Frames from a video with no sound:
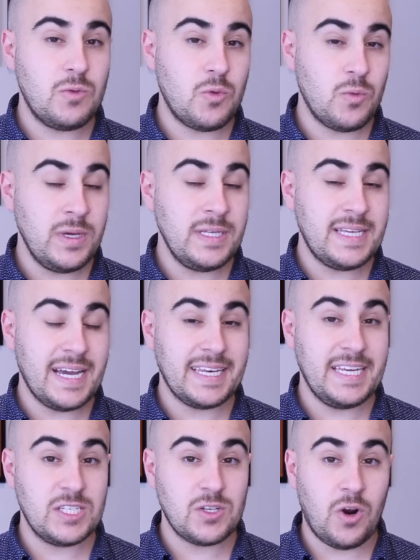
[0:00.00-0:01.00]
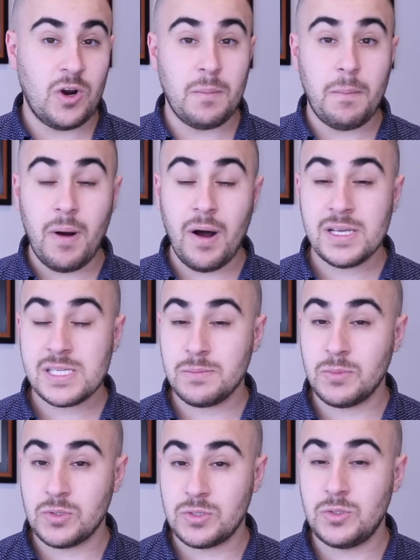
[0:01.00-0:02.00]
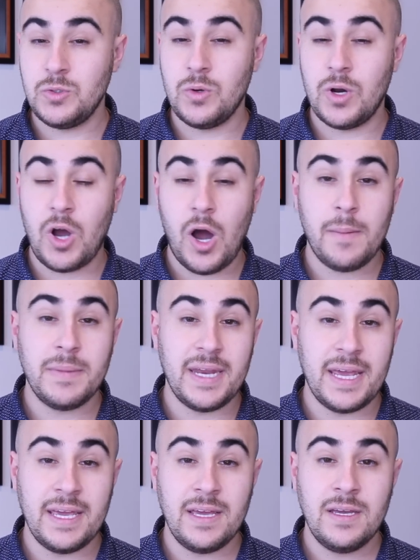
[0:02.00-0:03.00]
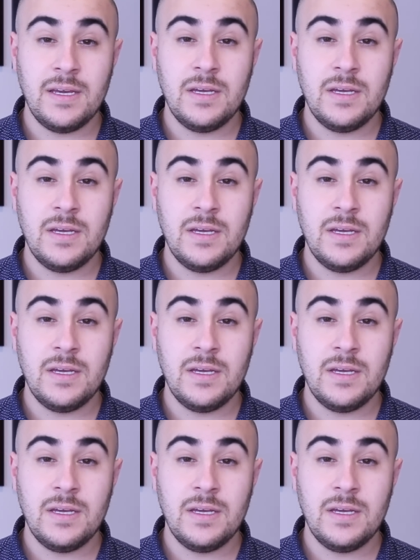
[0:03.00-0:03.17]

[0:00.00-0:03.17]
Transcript: three techniques aren't possible to accommodate,